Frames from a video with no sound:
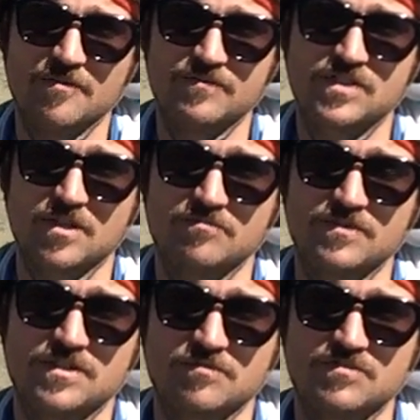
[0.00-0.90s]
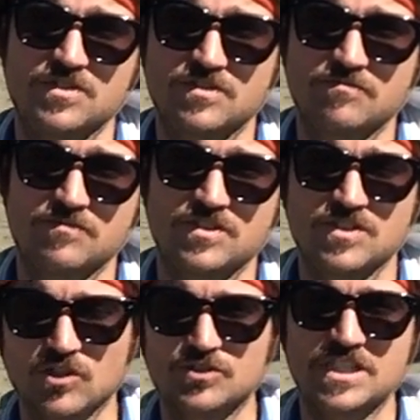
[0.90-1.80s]
some
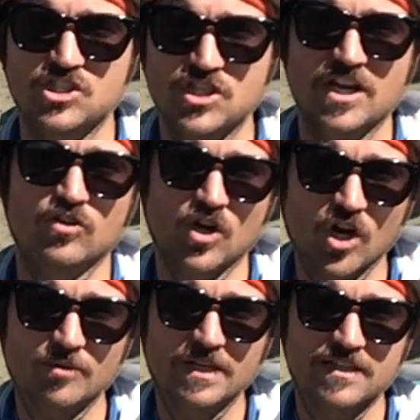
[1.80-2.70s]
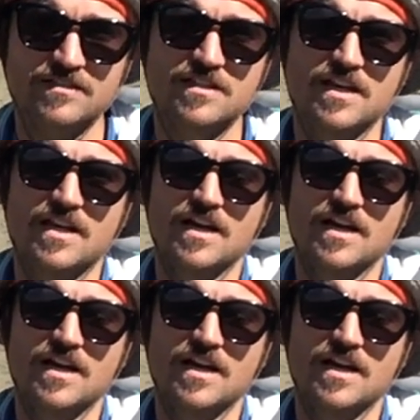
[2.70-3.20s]
silty shale carbonates,